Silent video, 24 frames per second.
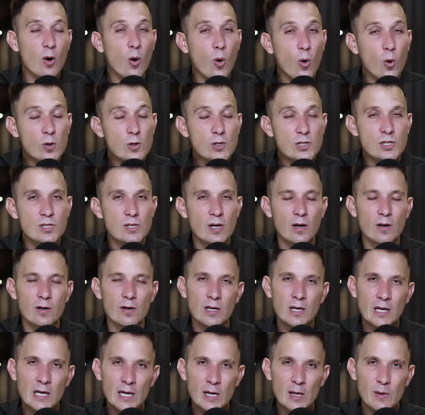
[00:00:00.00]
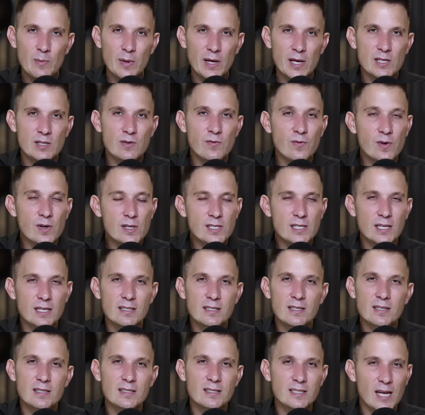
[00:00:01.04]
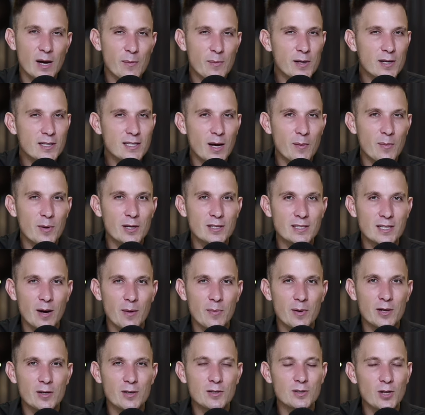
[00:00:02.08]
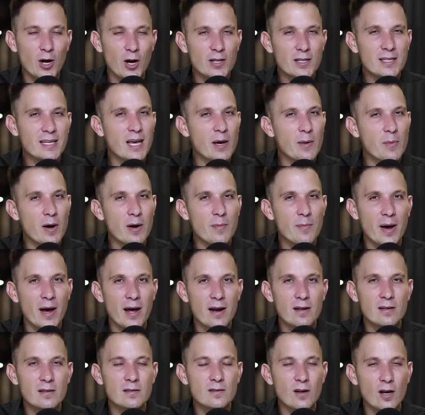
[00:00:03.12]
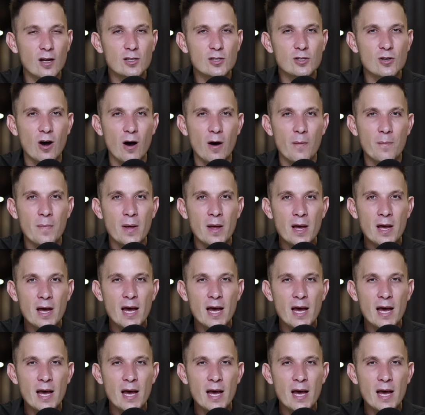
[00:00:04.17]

Also, please visit www.gebhardtberndt.com